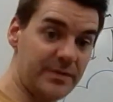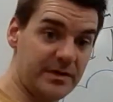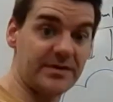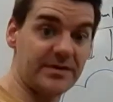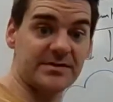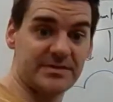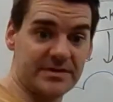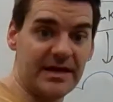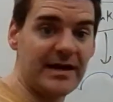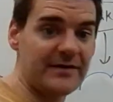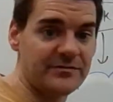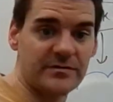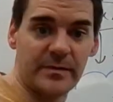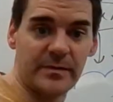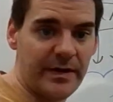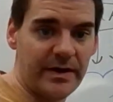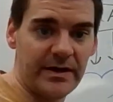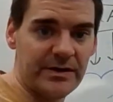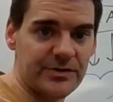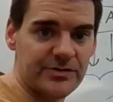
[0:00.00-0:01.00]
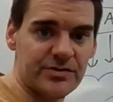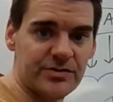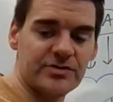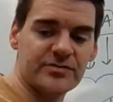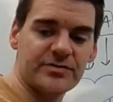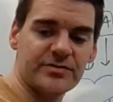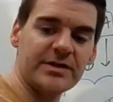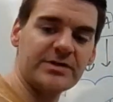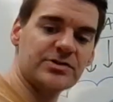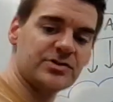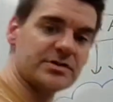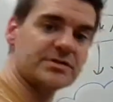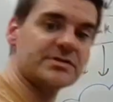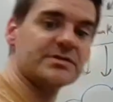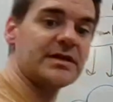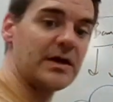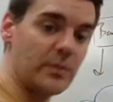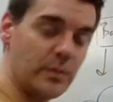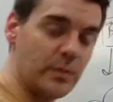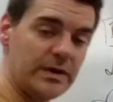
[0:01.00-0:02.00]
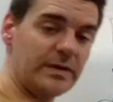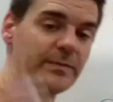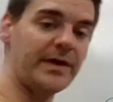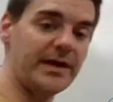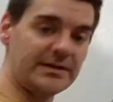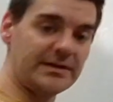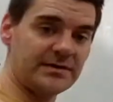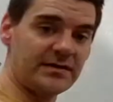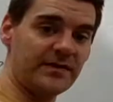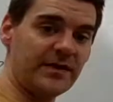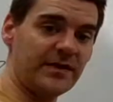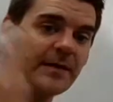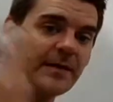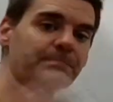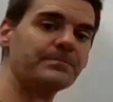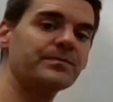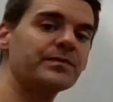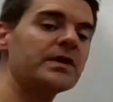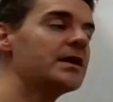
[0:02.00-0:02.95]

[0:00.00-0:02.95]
because they have to pay interest rates just like we pay to them,